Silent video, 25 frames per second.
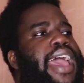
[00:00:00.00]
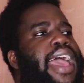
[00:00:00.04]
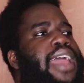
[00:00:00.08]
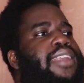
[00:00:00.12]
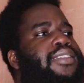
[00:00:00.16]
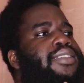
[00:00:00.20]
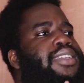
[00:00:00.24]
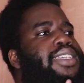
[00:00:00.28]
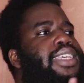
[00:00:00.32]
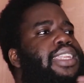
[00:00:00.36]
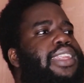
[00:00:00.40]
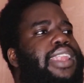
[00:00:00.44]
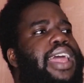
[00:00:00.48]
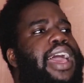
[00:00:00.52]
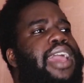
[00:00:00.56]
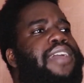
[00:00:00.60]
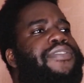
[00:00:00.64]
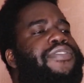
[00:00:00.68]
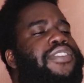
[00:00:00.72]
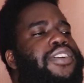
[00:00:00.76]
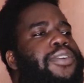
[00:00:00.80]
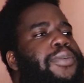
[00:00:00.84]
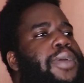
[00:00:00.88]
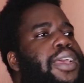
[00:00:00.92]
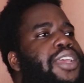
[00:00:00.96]

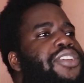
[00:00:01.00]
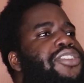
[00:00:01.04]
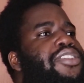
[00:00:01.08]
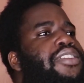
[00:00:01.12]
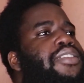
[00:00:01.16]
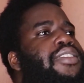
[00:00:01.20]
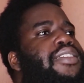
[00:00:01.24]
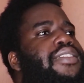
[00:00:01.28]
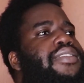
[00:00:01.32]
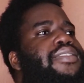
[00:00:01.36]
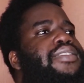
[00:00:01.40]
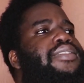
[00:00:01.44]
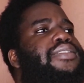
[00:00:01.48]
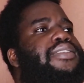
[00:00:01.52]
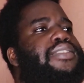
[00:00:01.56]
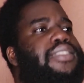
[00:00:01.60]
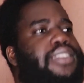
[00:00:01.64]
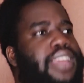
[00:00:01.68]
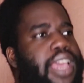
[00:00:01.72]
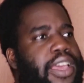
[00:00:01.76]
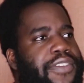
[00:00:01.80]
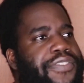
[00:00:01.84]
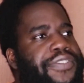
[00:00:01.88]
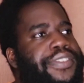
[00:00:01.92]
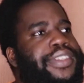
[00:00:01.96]
anti-life equation is
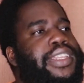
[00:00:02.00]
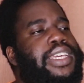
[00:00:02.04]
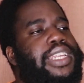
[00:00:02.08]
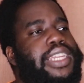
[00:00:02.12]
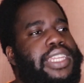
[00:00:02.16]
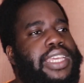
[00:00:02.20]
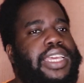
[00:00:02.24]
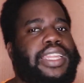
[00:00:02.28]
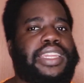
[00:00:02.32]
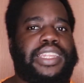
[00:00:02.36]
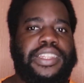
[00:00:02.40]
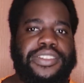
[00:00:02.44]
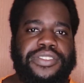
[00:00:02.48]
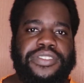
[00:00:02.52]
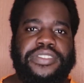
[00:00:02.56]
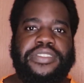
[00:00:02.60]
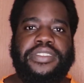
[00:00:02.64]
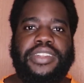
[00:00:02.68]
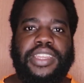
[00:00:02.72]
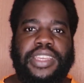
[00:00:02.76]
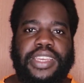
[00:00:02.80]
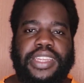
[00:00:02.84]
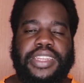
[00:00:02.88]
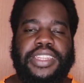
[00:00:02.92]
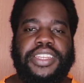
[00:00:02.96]
definitely an
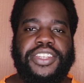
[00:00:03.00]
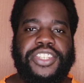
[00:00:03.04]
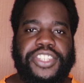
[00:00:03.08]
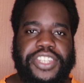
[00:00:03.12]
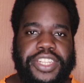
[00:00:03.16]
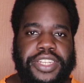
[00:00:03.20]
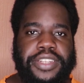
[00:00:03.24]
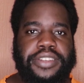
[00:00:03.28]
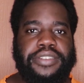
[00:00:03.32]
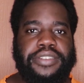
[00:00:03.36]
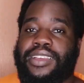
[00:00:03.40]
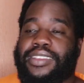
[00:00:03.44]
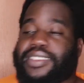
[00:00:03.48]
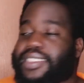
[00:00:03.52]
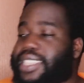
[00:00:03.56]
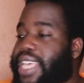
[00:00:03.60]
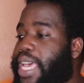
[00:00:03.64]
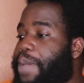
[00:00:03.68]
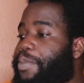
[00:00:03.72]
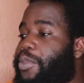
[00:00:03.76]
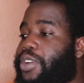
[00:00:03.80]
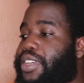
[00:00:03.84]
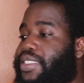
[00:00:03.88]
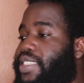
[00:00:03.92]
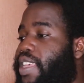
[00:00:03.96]
interesting addition.
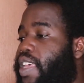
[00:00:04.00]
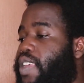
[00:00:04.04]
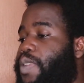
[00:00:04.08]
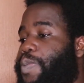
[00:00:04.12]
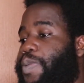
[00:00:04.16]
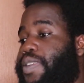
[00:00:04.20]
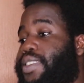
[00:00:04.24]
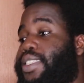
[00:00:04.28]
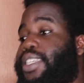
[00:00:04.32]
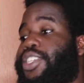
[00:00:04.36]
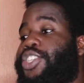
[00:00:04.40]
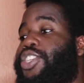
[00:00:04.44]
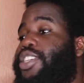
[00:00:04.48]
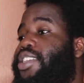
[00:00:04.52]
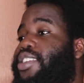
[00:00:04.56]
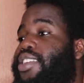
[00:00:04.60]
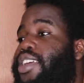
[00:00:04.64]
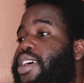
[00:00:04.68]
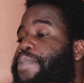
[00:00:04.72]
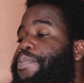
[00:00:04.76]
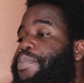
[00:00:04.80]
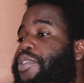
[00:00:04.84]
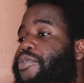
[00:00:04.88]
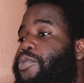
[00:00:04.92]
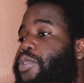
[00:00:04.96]
Cyborg's exposition
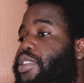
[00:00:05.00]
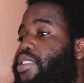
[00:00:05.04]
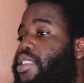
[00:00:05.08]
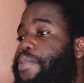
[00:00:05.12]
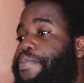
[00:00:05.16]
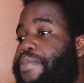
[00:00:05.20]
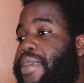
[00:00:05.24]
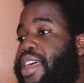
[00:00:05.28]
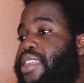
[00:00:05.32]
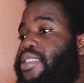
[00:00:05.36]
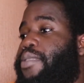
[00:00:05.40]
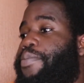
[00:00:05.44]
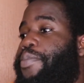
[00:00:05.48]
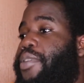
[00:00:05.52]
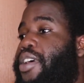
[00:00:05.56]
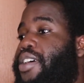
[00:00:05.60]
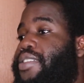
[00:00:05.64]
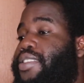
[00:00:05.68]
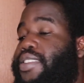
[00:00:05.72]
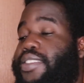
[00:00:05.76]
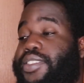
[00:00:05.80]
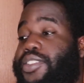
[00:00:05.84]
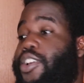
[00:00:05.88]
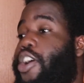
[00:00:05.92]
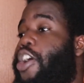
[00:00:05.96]
dump of what the mother
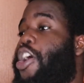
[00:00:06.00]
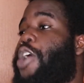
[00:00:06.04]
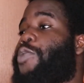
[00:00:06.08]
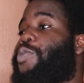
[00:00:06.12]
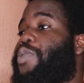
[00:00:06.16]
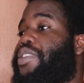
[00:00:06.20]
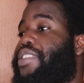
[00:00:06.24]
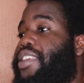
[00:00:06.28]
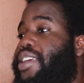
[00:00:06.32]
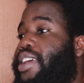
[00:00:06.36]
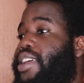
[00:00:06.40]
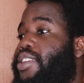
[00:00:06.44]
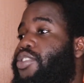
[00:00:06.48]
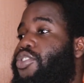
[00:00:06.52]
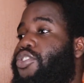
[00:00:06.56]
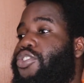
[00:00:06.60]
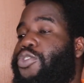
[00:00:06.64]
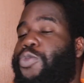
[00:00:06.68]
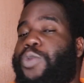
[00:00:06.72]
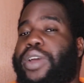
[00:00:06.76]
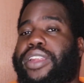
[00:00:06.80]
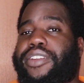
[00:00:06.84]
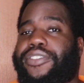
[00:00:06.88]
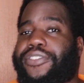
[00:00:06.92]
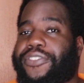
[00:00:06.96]
boxes are and what they can do
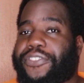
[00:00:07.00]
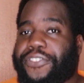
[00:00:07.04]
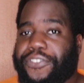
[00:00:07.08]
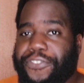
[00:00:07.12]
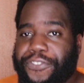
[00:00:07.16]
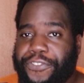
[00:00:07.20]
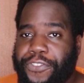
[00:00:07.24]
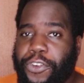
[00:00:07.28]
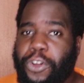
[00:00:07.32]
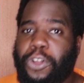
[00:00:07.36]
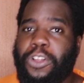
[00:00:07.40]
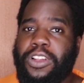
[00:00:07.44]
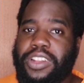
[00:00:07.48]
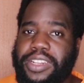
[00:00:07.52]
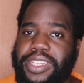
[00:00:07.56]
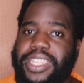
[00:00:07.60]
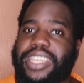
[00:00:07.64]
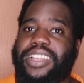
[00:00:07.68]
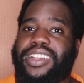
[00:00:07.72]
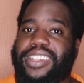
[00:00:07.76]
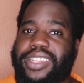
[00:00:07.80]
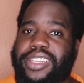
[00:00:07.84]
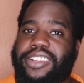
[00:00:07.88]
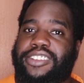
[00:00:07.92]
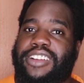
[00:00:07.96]
went full
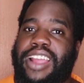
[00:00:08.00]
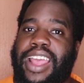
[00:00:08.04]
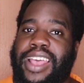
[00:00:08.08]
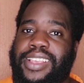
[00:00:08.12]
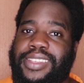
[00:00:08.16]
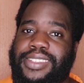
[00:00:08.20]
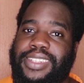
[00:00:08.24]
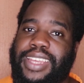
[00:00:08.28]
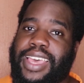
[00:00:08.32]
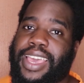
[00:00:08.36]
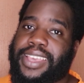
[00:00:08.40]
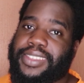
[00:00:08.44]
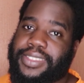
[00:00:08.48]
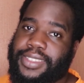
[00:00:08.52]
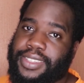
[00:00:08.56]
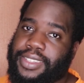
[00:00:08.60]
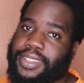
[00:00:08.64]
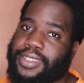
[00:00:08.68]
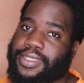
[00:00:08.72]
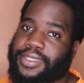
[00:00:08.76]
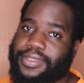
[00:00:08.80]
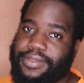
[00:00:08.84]
Neil deGrasse Tyson.